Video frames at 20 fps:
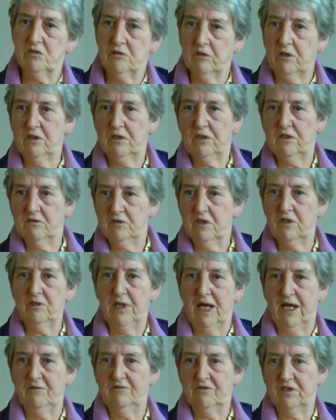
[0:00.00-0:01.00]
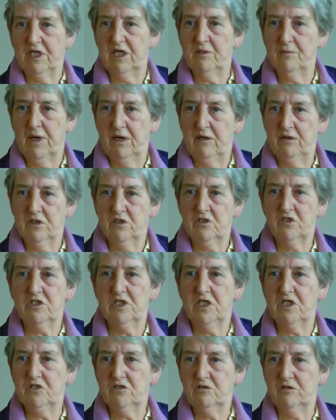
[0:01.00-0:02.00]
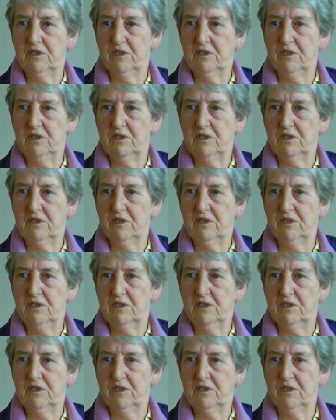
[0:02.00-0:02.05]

You you don't have to get married in church.